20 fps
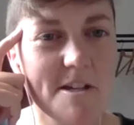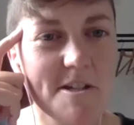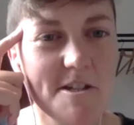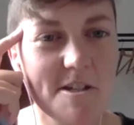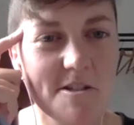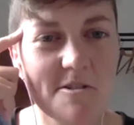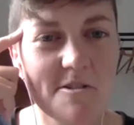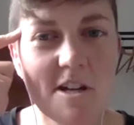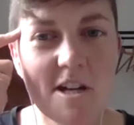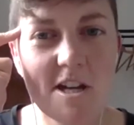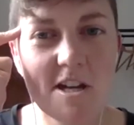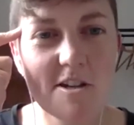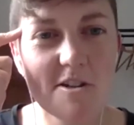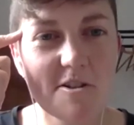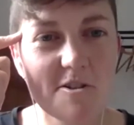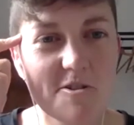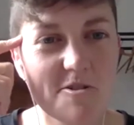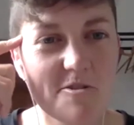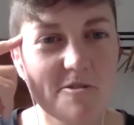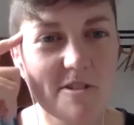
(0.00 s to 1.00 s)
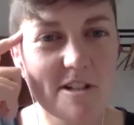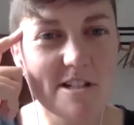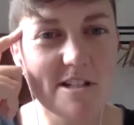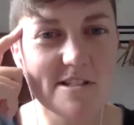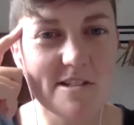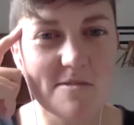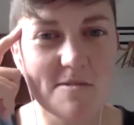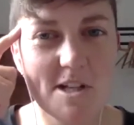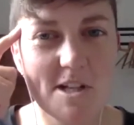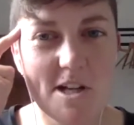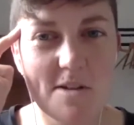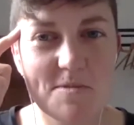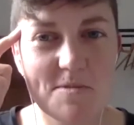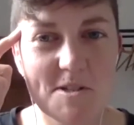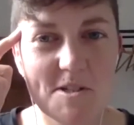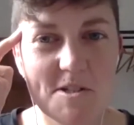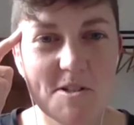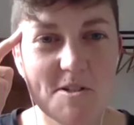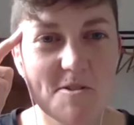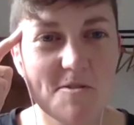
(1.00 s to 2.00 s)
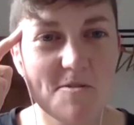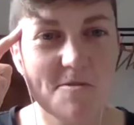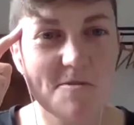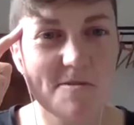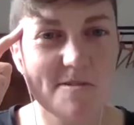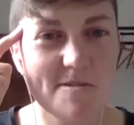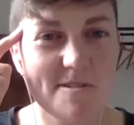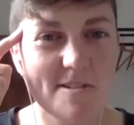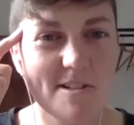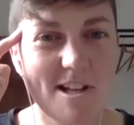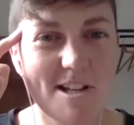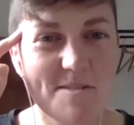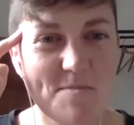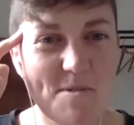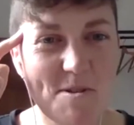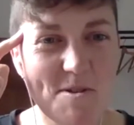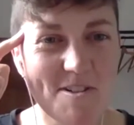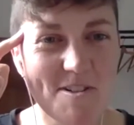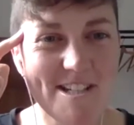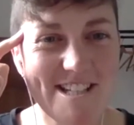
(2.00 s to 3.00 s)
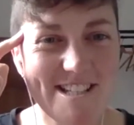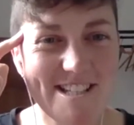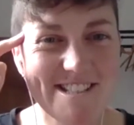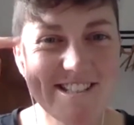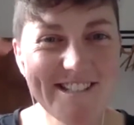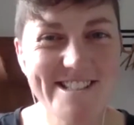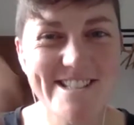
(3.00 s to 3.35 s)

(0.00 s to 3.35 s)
you. Chris, I'm going to come to you, last but not least.